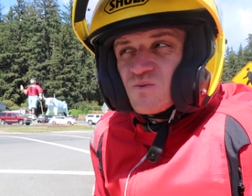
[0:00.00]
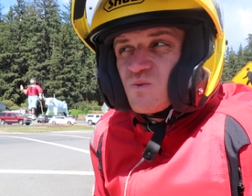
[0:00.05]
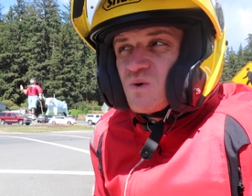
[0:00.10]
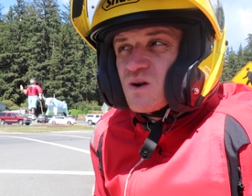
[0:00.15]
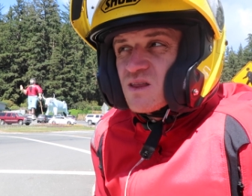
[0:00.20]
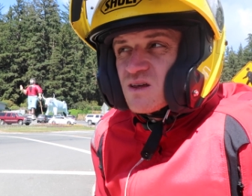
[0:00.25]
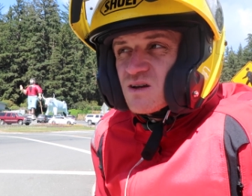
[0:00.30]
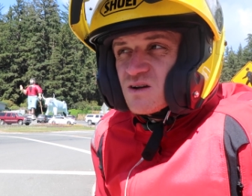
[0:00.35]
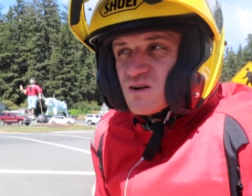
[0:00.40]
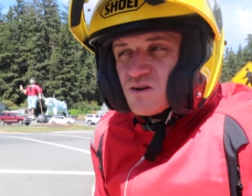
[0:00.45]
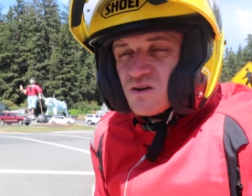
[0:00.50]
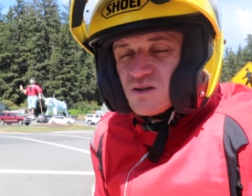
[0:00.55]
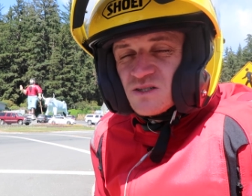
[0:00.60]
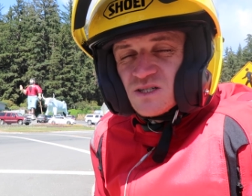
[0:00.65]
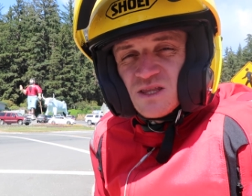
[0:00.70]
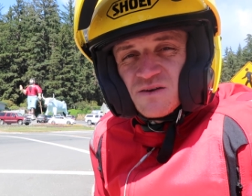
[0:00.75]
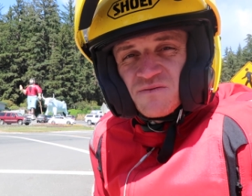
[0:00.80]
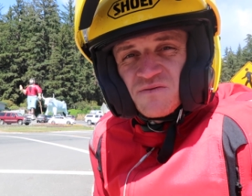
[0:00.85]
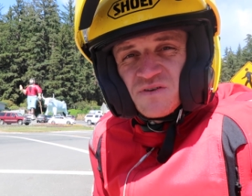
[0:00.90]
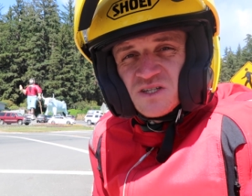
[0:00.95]
one of the girls
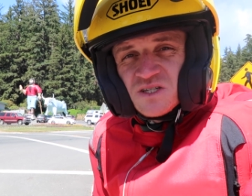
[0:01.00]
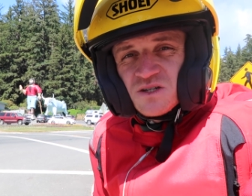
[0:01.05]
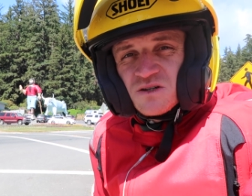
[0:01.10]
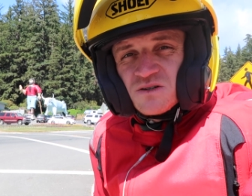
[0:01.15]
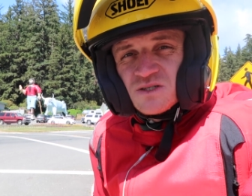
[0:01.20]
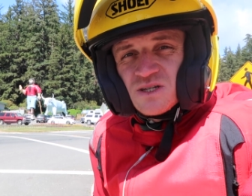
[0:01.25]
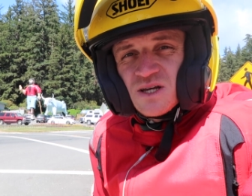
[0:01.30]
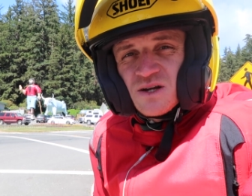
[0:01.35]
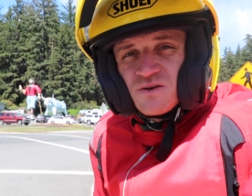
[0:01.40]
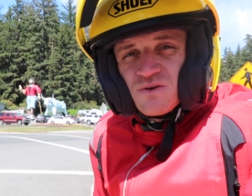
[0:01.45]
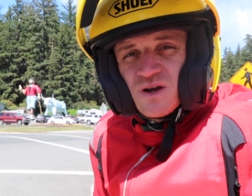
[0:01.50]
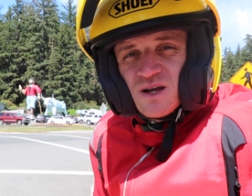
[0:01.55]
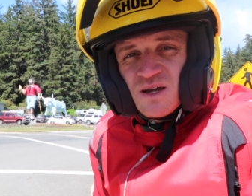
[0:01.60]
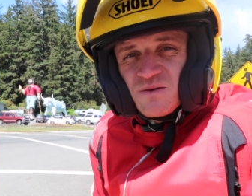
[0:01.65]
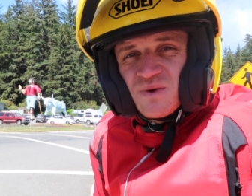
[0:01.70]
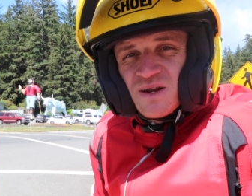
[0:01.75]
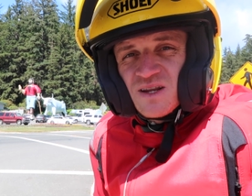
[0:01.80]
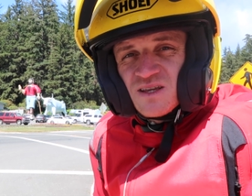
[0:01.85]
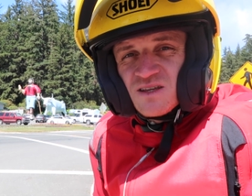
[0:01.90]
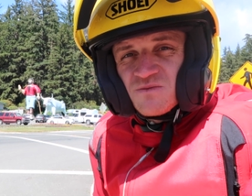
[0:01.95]
at the visitor center
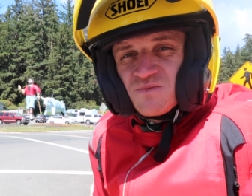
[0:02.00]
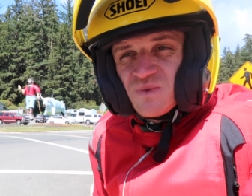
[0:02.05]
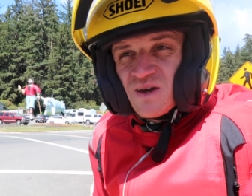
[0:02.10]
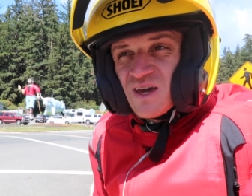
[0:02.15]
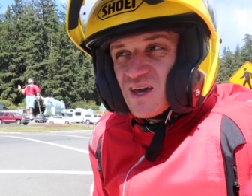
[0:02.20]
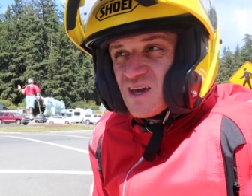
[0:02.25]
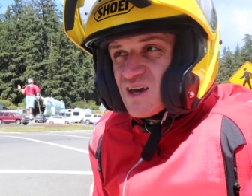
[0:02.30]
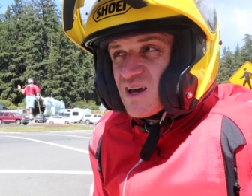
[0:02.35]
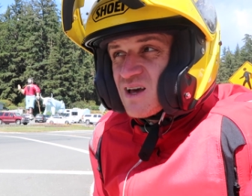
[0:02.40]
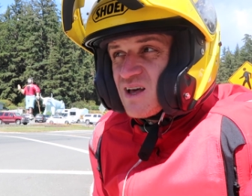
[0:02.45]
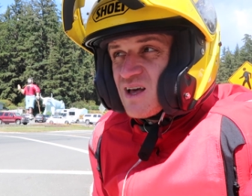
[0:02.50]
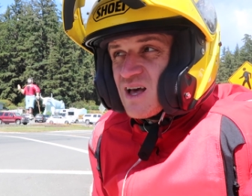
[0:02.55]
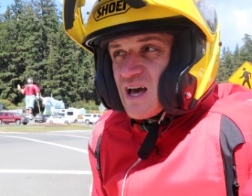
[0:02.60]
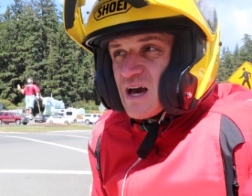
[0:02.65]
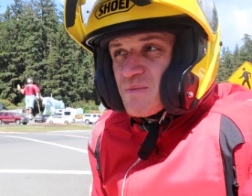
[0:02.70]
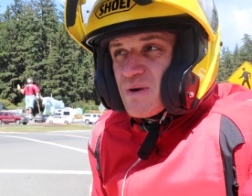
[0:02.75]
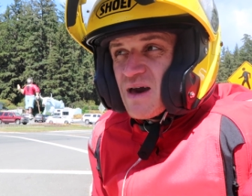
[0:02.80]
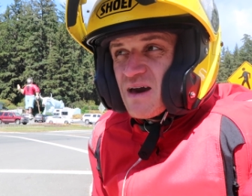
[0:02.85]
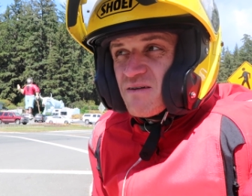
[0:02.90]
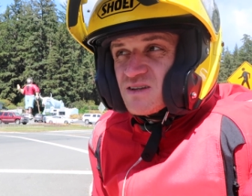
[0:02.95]
recommended to me. I'm
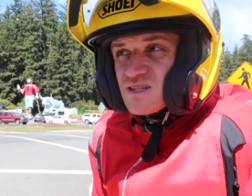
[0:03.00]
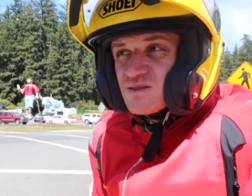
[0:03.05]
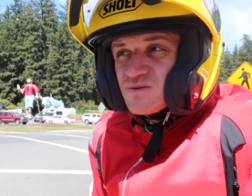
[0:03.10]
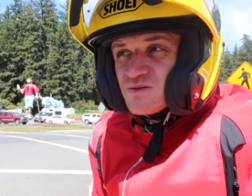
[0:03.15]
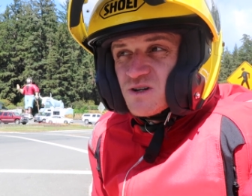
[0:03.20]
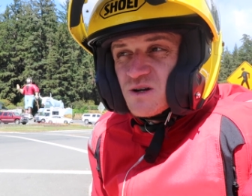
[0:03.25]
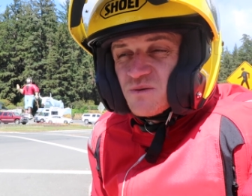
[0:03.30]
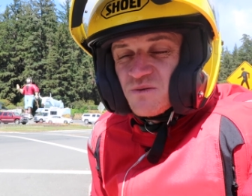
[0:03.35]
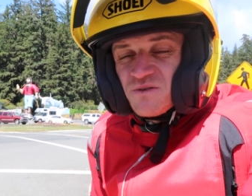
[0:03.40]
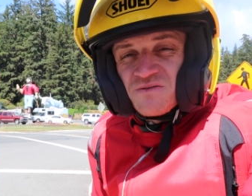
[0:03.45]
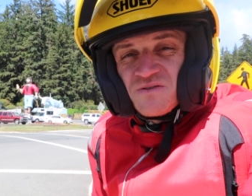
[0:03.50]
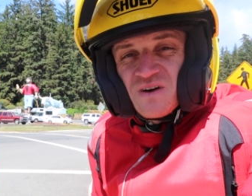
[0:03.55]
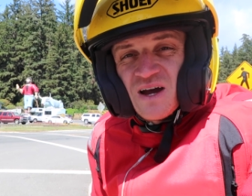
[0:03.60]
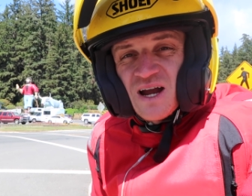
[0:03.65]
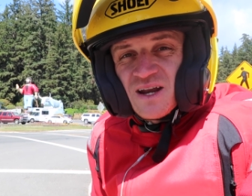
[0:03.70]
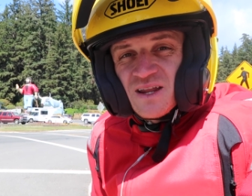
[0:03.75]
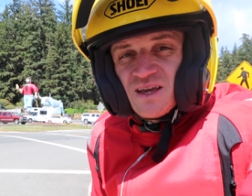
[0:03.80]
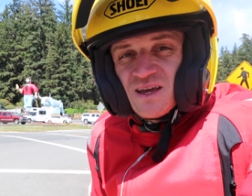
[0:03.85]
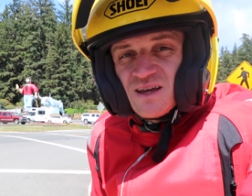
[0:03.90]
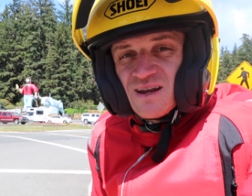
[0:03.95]
having some trouble
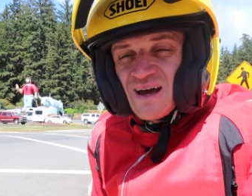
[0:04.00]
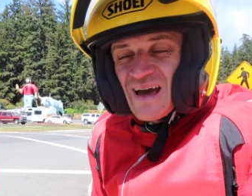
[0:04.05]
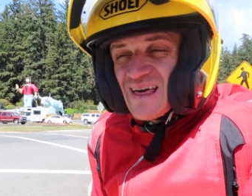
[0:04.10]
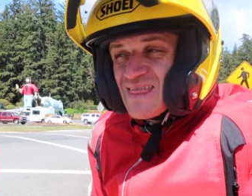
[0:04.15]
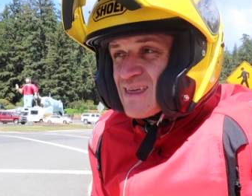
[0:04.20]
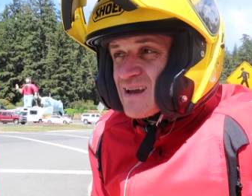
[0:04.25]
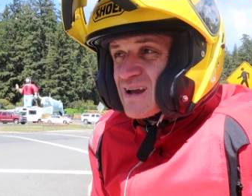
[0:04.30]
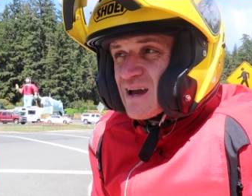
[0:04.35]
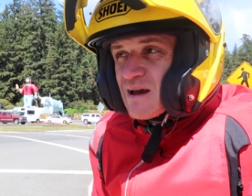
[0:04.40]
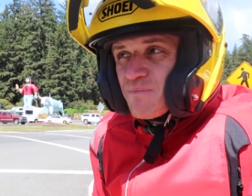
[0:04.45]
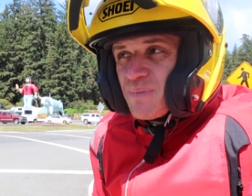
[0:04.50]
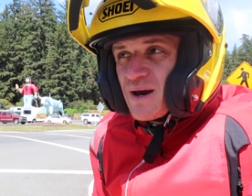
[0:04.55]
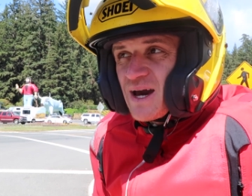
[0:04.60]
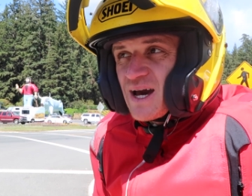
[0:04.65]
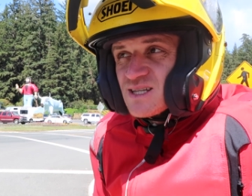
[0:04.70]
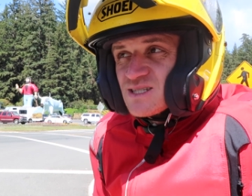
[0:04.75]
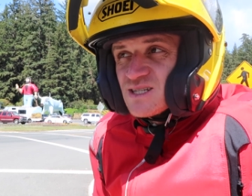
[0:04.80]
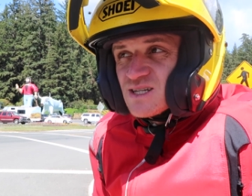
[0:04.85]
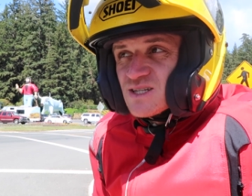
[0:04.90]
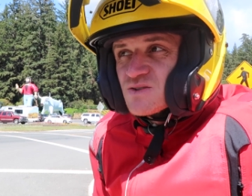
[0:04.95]
finding it. I think I
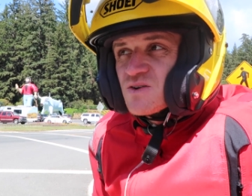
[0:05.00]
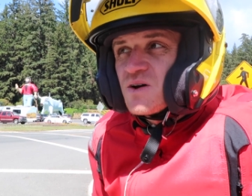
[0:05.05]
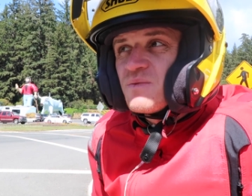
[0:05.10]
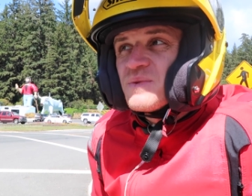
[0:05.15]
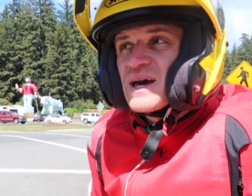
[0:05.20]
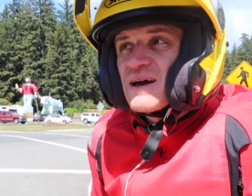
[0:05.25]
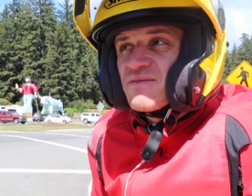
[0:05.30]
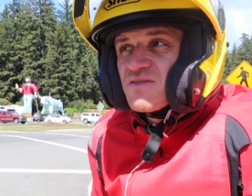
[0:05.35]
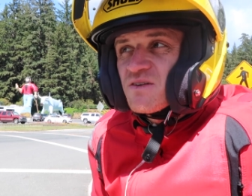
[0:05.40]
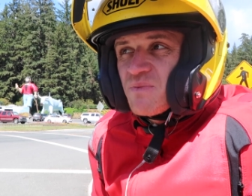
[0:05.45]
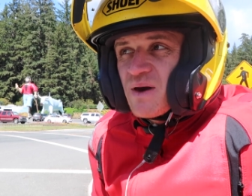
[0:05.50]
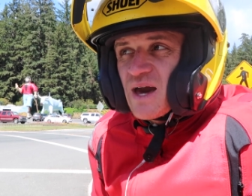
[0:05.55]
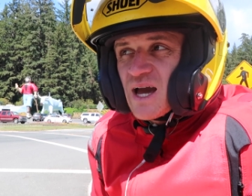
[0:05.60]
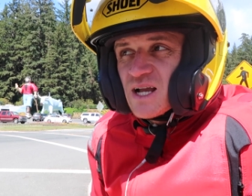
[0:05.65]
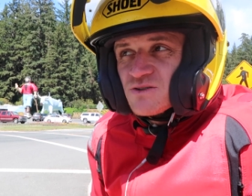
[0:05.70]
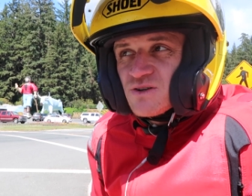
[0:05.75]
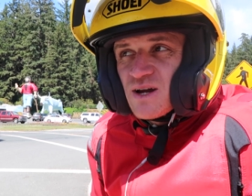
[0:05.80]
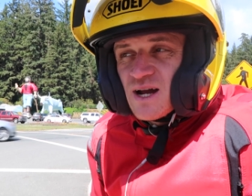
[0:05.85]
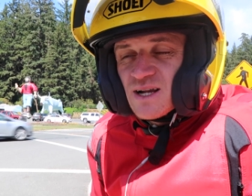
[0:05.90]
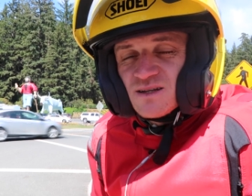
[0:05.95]
passed it, so I'm gonna have to
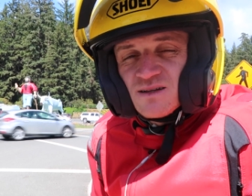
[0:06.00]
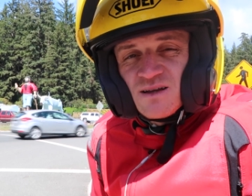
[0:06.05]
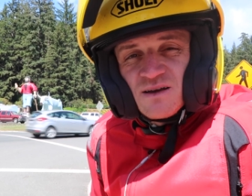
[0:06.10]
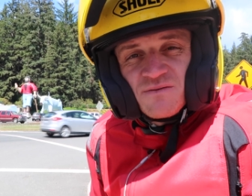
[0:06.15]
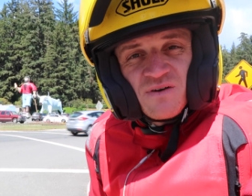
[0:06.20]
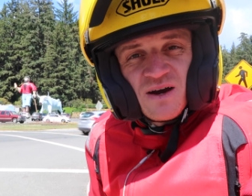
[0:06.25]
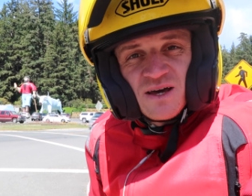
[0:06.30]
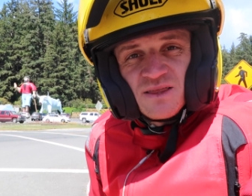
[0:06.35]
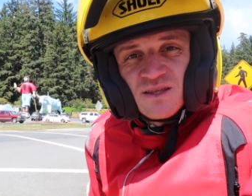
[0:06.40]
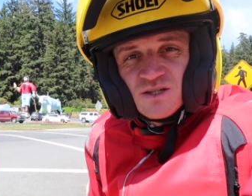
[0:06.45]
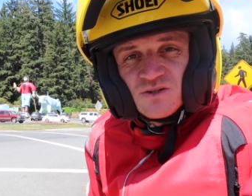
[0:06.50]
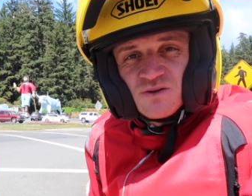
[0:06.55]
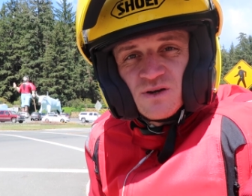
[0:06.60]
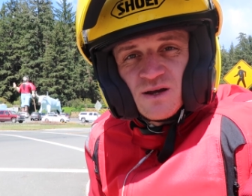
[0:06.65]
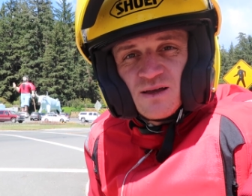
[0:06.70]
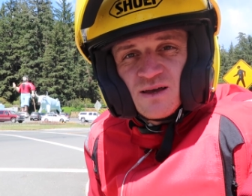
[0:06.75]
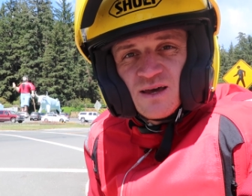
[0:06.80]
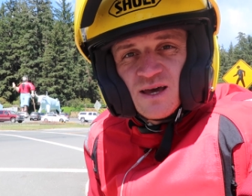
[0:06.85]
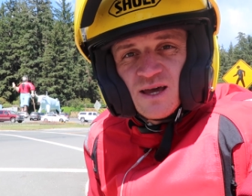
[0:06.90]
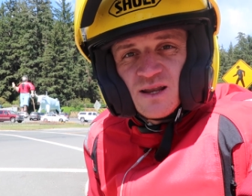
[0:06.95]
backtrack till I find the
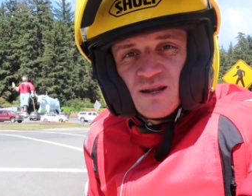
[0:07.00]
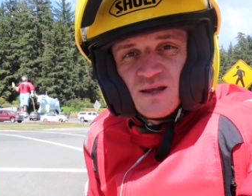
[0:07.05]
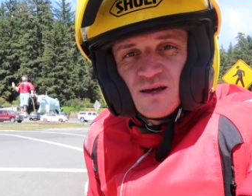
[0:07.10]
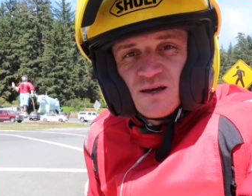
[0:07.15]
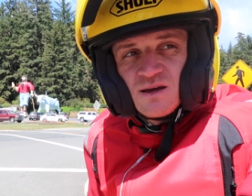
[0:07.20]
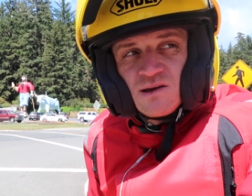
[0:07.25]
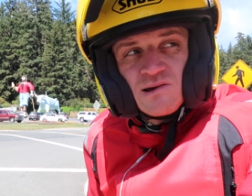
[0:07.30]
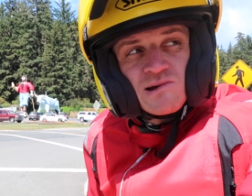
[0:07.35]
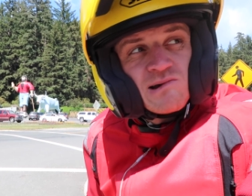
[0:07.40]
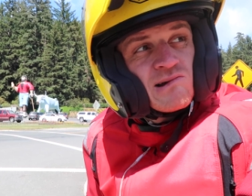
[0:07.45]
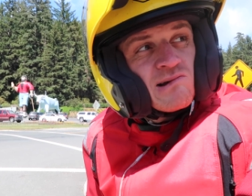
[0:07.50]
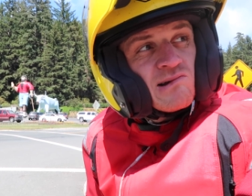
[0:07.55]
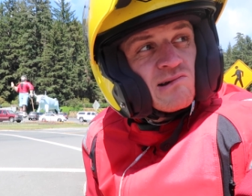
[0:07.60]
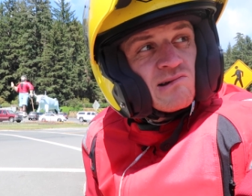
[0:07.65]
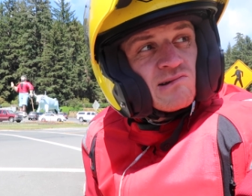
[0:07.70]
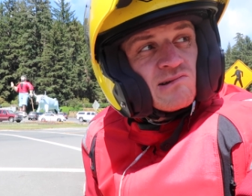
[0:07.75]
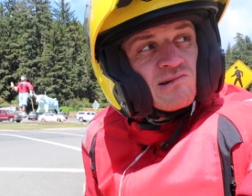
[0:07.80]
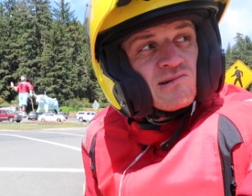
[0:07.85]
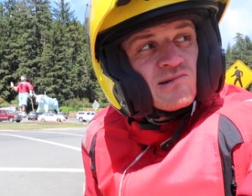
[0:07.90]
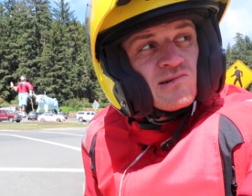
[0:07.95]
trailhead.
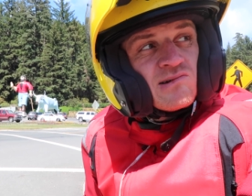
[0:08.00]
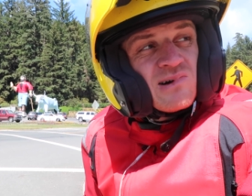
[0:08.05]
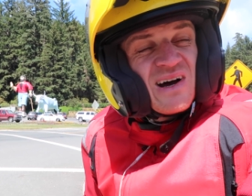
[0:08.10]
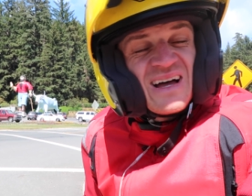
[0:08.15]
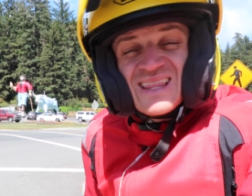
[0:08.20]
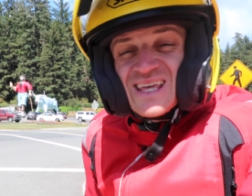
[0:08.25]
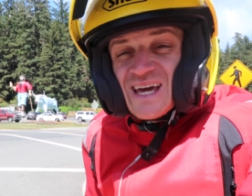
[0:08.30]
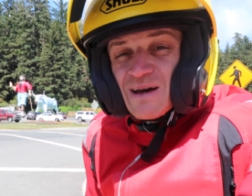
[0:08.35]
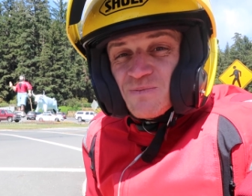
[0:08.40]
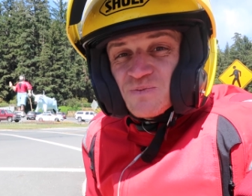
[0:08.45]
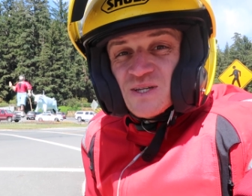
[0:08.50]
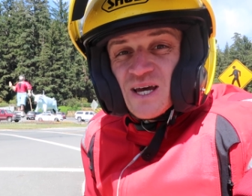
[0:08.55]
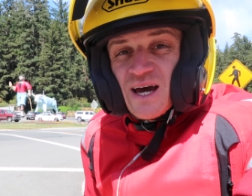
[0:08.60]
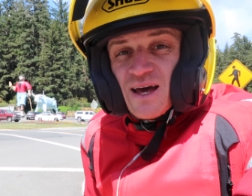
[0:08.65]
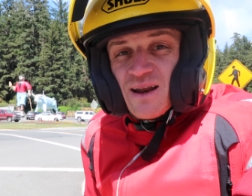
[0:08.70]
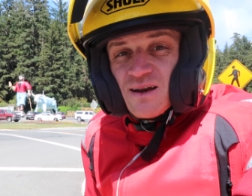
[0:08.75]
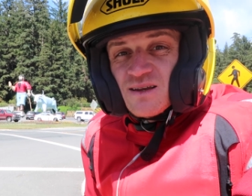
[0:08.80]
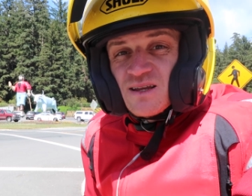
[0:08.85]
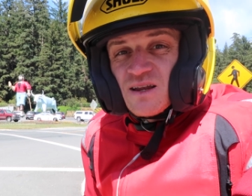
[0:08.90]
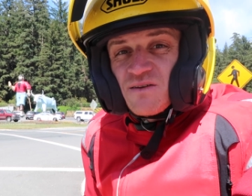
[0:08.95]
On the
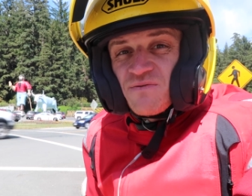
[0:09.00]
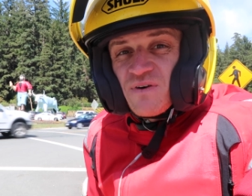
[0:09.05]
upside, I did